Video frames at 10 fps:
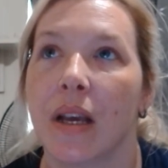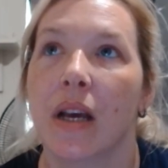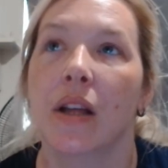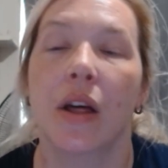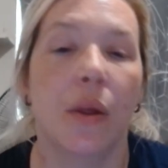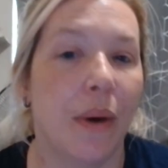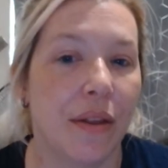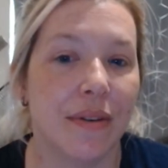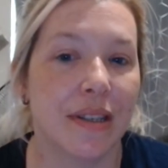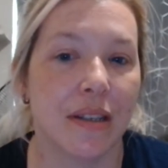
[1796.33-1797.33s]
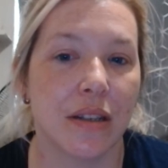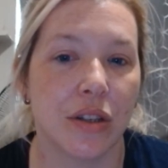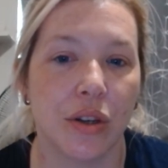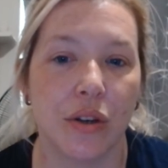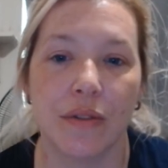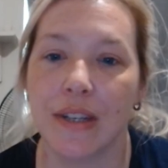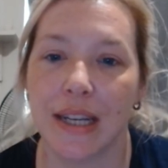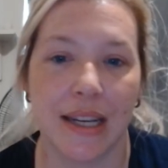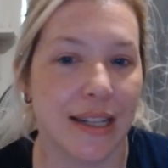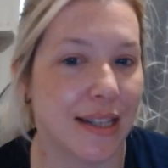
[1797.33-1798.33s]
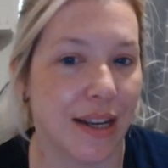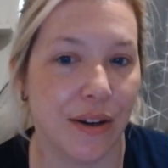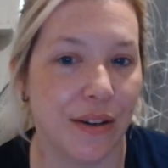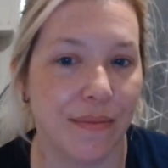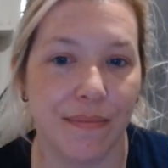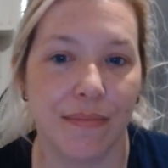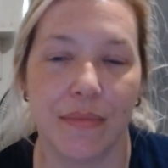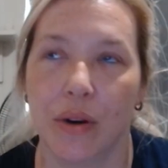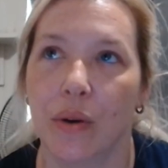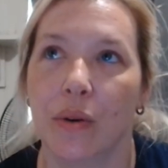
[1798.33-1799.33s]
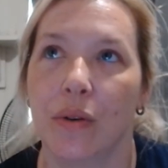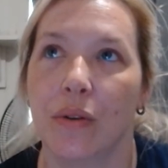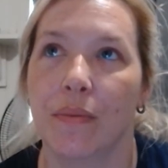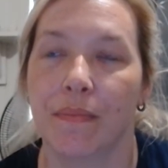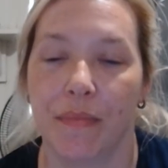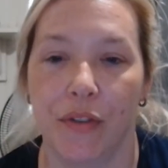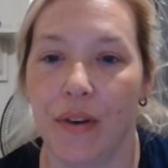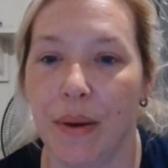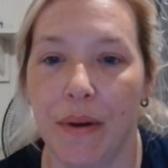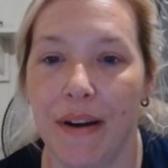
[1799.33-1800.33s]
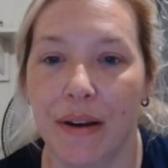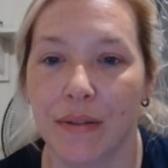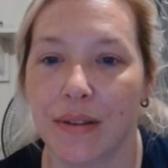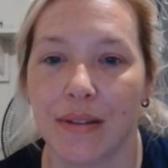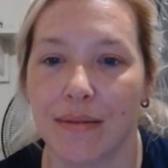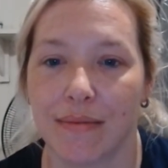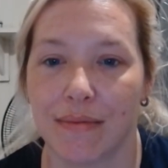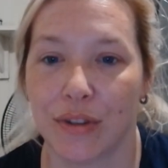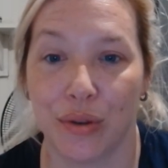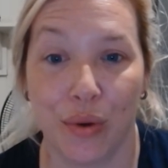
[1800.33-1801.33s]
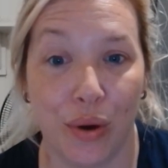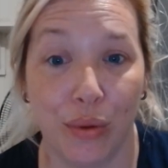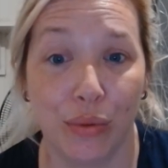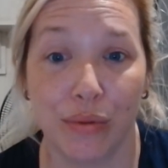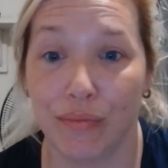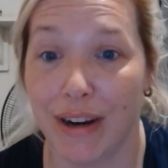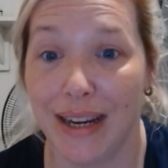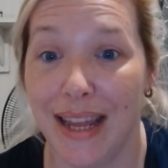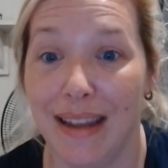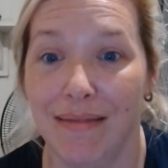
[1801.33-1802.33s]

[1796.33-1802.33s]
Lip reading: The weather isn't too ridiculously hot, or if you're anywhere else, too cold, rainy,